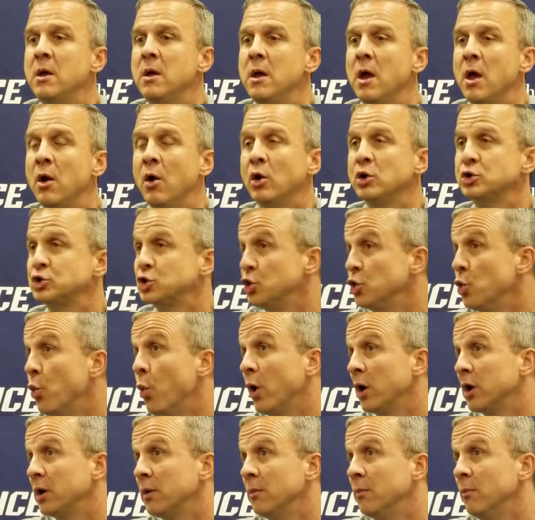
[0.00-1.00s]
and also you
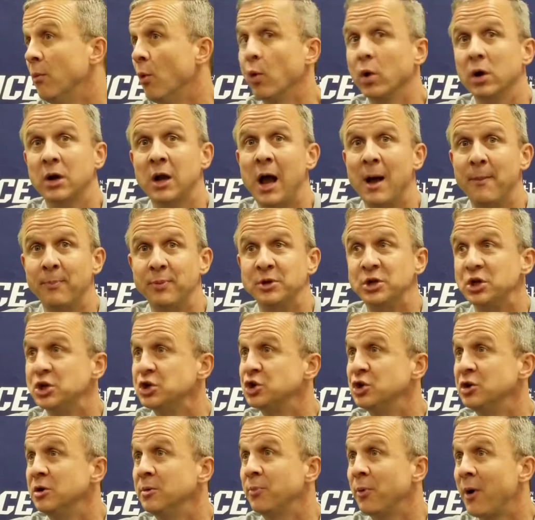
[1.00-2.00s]
want more
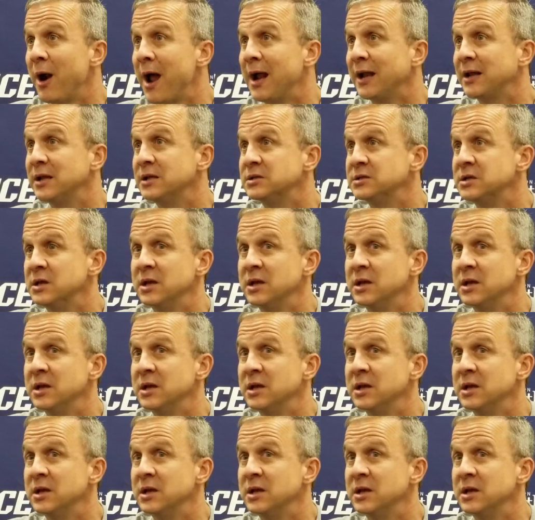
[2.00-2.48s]
competition in practice,